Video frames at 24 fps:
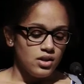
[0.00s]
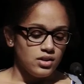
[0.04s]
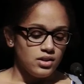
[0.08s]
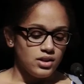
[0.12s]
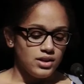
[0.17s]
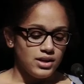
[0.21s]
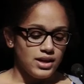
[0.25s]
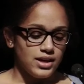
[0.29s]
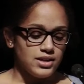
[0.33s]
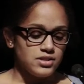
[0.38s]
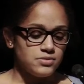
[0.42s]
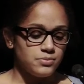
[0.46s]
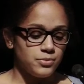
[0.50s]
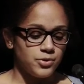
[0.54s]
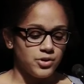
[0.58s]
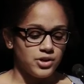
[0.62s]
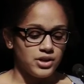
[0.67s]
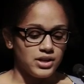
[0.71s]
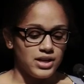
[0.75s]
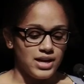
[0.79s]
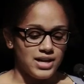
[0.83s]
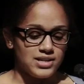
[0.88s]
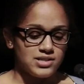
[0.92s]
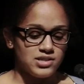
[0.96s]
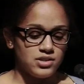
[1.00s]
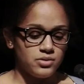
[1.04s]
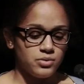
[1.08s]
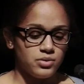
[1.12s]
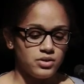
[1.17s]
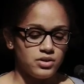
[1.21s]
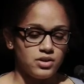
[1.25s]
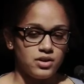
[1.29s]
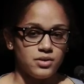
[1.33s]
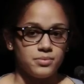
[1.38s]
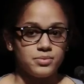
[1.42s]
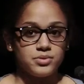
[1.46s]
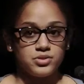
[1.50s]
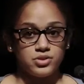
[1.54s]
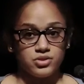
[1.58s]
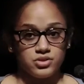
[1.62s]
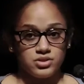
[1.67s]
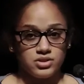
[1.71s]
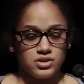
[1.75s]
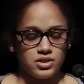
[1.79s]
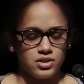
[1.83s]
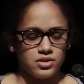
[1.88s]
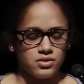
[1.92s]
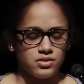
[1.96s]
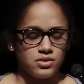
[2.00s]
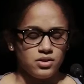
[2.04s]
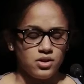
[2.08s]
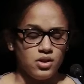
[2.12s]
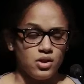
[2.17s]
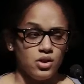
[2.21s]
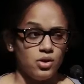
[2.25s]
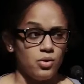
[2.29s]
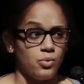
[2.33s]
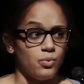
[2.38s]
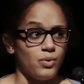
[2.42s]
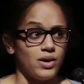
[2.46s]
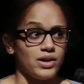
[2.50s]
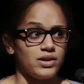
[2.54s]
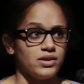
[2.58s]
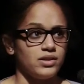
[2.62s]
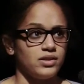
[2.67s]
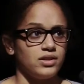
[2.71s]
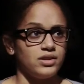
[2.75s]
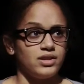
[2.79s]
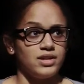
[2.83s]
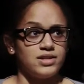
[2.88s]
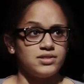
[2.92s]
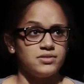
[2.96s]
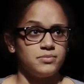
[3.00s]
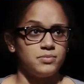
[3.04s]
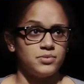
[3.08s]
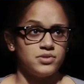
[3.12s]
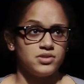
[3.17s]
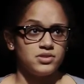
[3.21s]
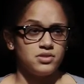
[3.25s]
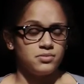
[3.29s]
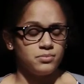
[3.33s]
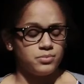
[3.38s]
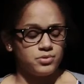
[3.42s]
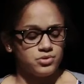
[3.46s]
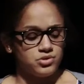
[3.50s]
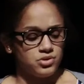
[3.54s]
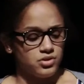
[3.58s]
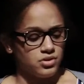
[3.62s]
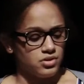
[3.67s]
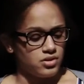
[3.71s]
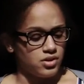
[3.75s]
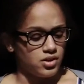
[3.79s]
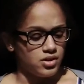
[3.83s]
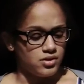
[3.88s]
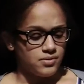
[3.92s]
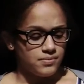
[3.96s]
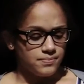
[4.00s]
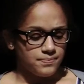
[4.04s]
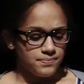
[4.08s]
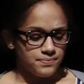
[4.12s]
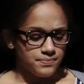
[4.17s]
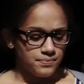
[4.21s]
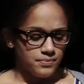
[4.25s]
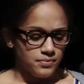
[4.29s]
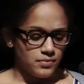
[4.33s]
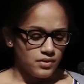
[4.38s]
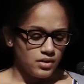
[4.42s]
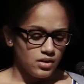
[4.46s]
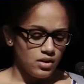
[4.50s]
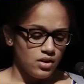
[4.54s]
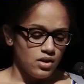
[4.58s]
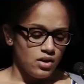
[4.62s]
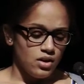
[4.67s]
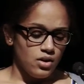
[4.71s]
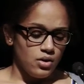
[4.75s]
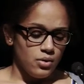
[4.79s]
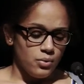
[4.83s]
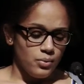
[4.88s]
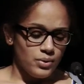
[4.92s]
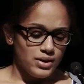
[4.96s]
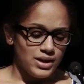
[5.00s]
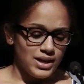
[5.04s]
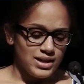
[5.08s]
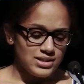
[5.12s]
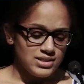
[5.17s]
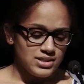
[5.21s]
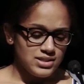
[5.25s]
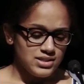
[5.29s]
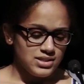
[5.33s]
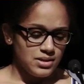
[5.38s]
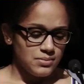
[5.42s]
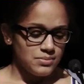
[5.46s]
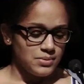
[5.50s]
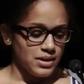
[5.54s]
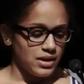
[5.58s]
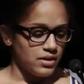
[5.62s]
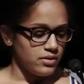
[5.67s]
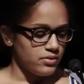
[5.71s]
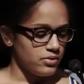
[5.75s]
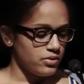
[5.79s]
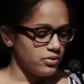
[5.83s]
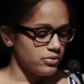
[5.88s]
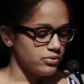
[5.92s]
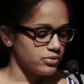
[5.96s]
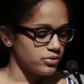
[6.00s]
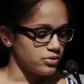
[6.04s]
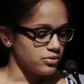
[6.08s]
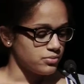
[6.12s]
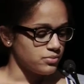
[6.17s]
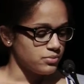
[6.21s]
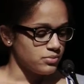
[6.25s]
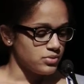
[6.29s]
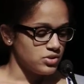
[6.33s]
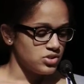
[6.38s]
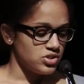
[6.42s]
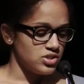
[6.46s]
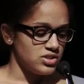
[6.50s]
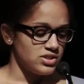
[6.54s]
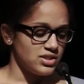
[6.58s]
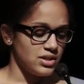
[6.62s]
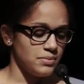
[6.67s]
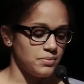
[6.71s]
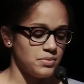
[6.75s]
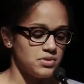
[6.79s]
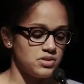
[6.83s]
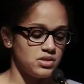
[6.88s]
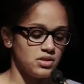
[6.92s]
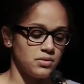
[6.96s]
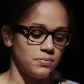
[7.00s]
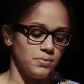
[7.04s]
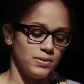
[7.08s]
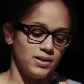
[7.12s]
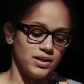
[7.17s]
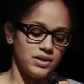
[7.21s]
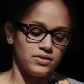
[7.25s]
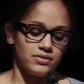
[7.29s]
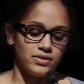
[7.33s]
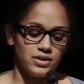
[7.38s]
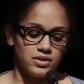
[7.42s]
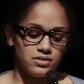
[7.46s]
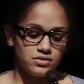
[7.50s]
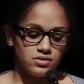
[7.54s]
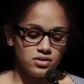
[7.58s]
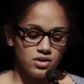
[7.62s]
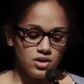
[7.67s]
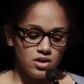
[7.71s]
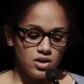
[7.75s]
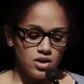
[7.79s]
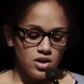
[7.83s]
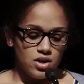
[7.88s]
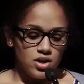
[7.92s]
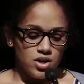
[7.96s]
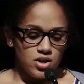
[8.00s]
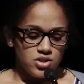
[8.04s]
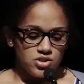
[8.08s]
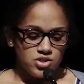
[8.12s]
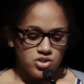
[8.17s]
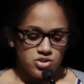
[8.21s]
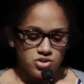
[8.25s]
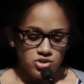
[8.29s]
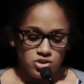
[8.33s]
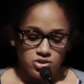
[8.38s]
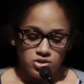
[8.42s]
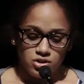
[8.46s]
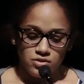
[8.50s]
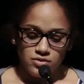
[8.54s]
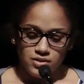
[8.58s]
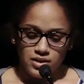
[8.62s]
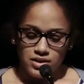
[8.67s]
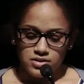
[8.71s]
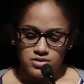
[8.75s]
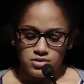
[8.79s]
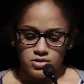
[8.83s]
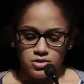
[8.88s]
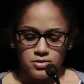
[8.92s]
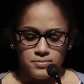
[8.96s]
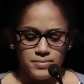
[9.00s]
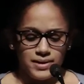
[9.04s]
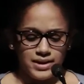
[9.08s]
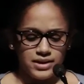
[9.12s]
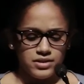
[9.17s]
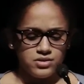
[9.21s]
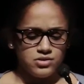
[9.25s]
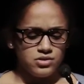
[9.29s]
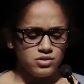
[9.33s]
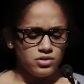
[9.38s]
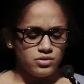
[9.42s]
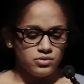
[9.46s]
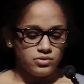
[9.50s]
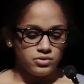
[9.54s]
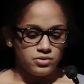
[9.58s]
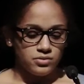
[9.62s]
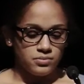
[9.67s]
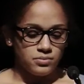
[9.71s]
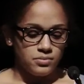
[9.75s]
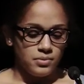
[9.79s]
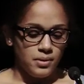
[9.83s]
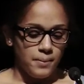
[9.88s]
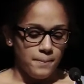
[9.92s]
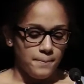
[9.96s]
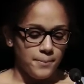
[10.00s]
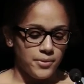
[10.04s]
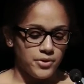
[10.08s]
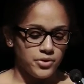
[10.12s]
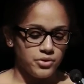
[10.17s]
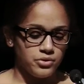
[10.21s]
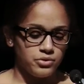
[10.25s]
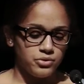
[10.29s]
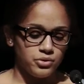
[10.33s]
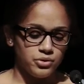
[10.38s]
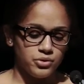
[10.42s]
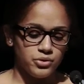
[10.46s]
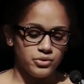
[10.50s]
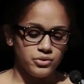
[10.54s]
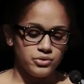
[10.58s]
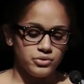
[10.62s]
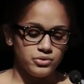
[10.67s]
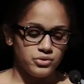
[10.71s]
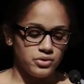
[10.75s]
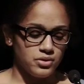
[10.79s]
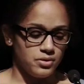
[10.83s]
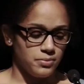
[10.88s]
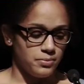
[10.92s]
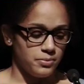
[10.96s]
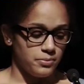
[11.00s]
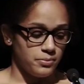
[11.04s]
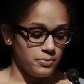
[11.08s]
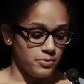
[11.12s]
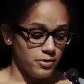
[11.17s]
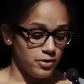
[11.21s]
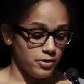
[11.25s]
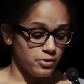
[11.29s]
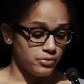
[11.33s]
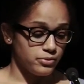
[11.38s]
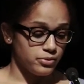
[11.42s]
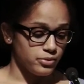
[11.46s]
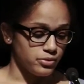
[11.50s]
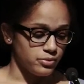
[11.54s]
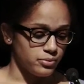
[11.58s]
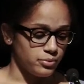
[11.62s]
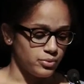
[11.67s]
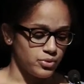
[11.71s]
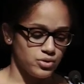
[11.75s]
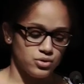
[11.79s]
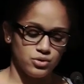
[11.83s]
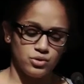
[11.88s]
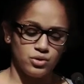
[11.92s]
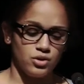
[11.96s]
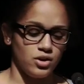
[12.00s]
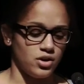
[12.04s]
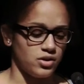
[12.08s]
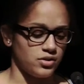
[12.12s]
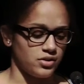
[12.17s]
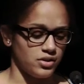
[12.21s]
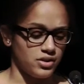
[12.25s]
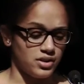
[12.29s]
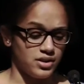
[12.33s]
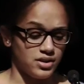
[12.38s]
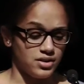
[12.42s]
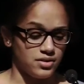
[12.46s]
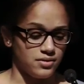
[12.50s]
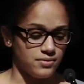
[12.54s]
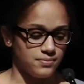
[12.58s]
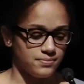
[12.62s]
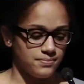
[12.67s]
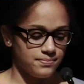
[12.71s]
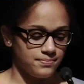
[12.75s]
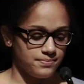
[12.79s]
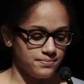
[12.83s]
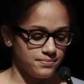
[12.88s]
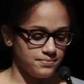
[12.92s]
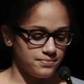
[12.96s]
The next morning, Ashley woke up still stuck. Why couldn't the answer be simple, she thought. When Ashley stepped out of the room, she stepped into the playground. She turned around to go back into the room, but the door to her room was no longer there.